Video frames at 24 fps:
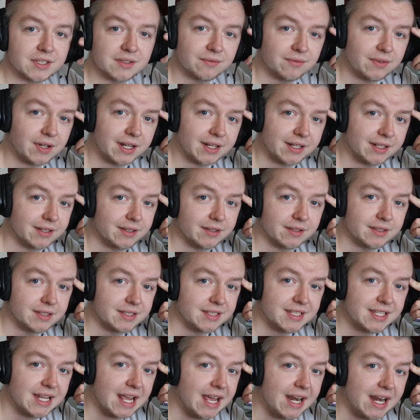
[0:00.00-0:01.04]
Just fucking
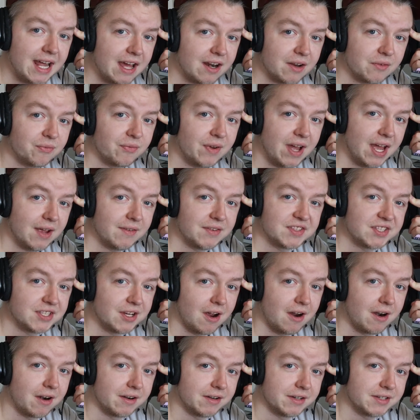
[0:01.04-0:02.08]
10 out of 5
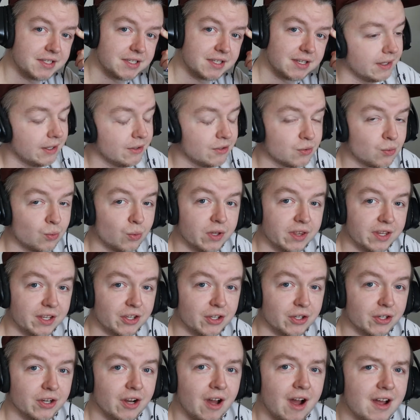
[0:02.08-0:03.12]
stars. That was really
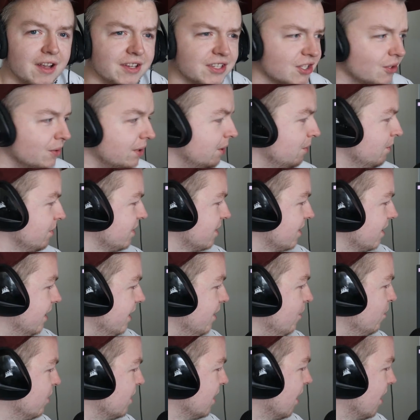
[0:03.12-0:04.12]
good. Also, it was it